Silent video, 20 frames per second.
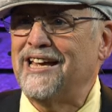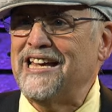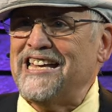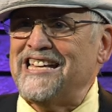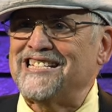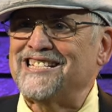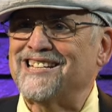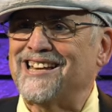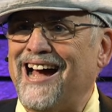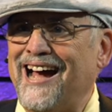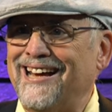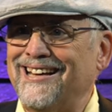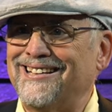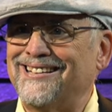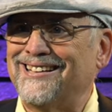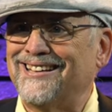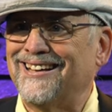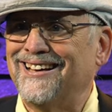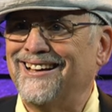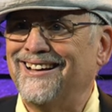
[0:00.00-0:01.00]
Hittite.
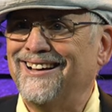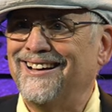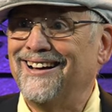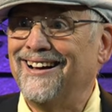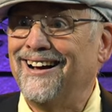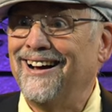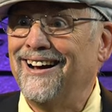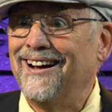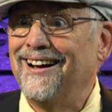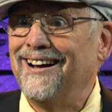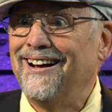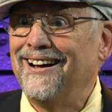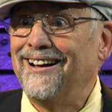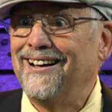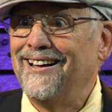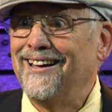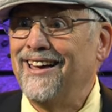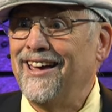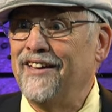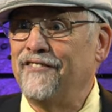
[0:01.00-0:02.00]

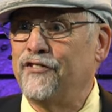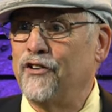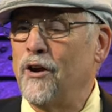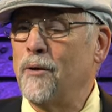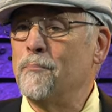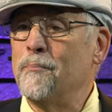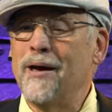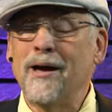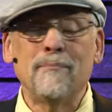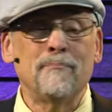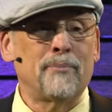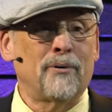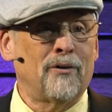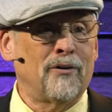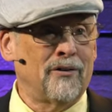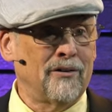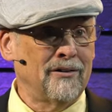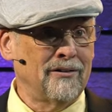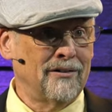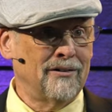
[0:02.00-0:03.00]
If you
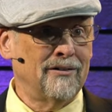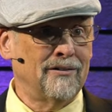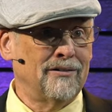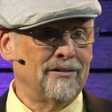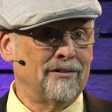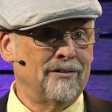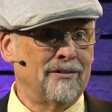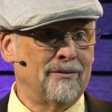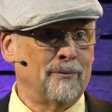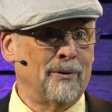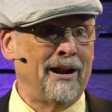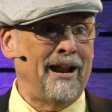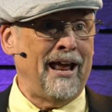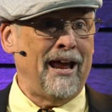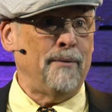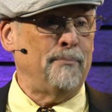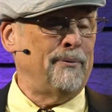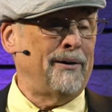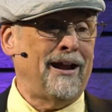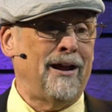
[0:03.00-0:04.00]
remember, when
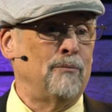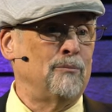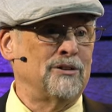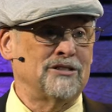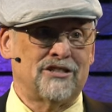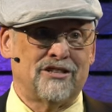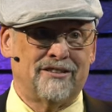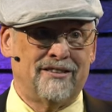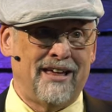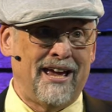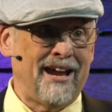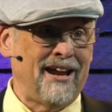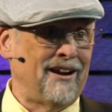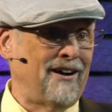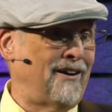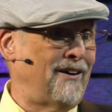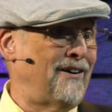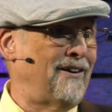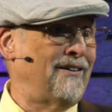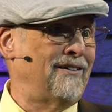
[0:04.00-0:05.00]
Abraham was
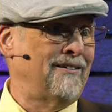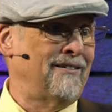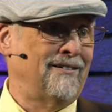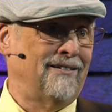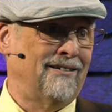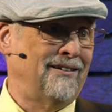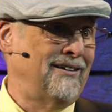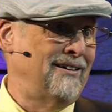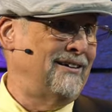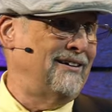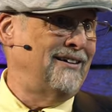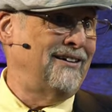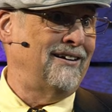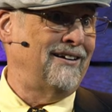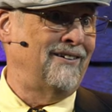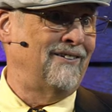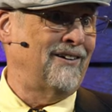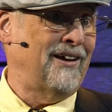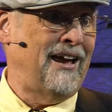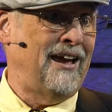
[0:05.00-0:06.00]
there, uh,
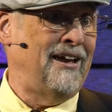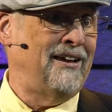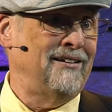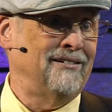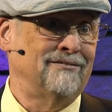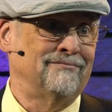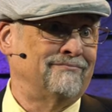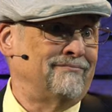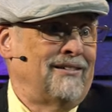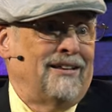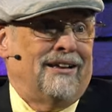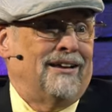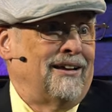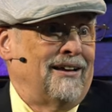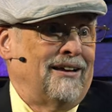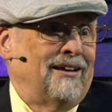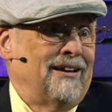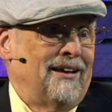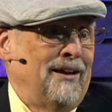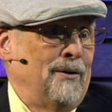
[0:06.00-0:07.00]
okay,
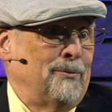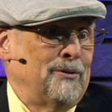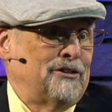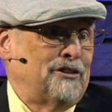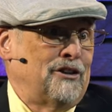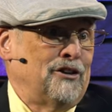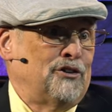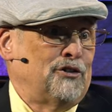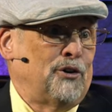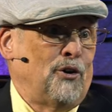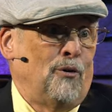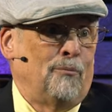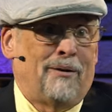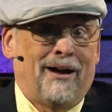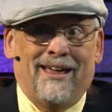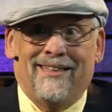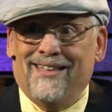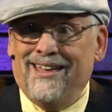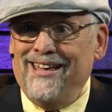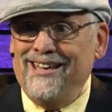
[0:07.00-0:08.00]
it was controlled
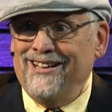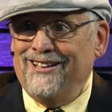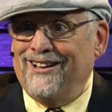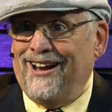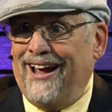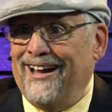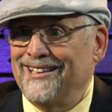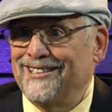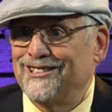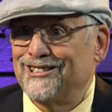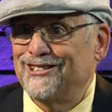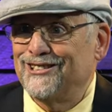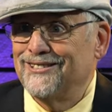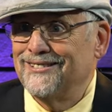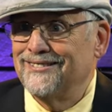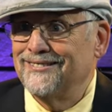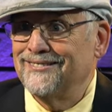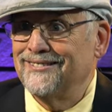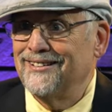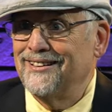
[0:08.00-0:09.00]
by the Hittites,
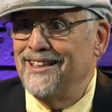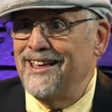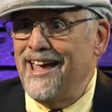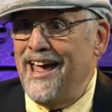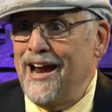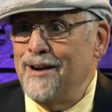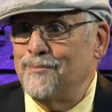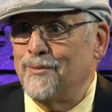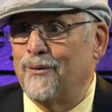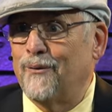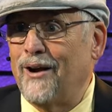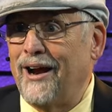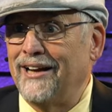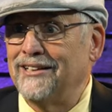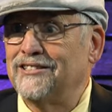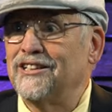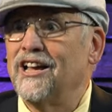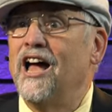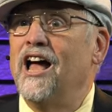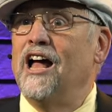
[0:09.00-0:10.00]
the
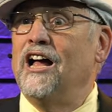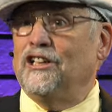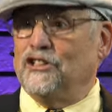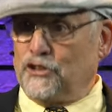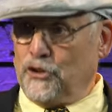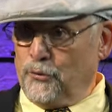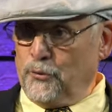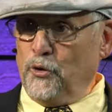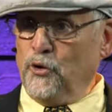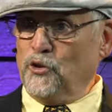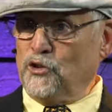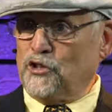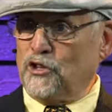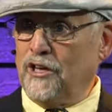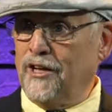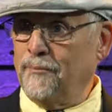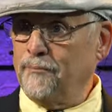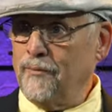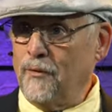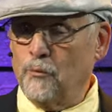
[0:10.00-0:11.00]
Amorites.
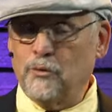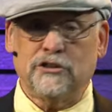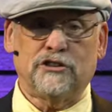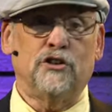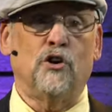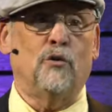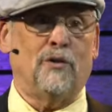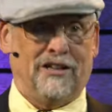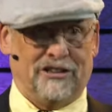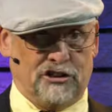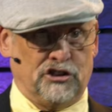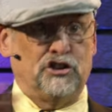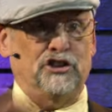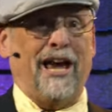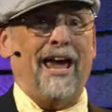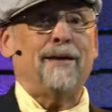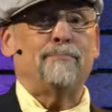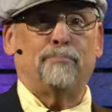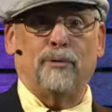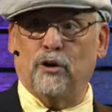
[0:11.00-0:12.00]
Jerusalem was known as
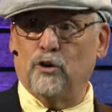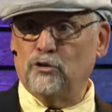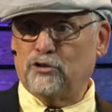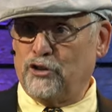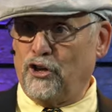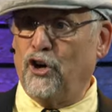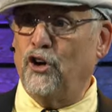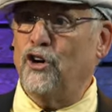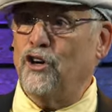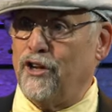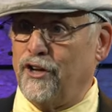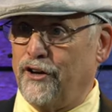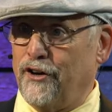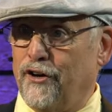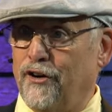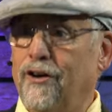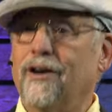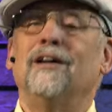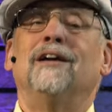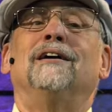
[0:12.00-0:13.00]
Jebus
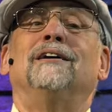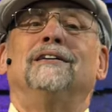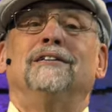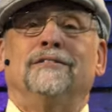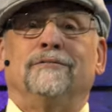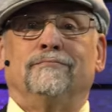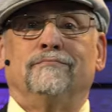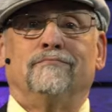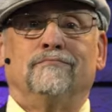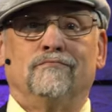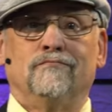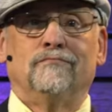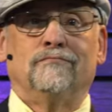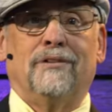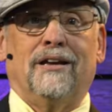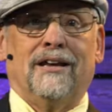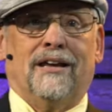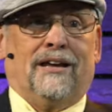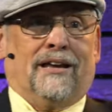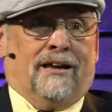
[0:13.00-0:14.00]
earlier
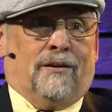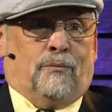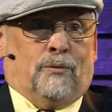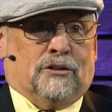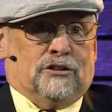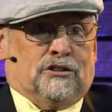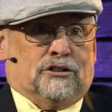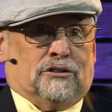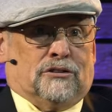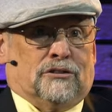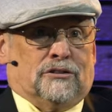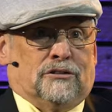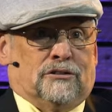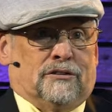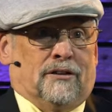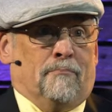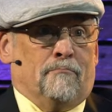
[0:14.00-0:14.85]
it was the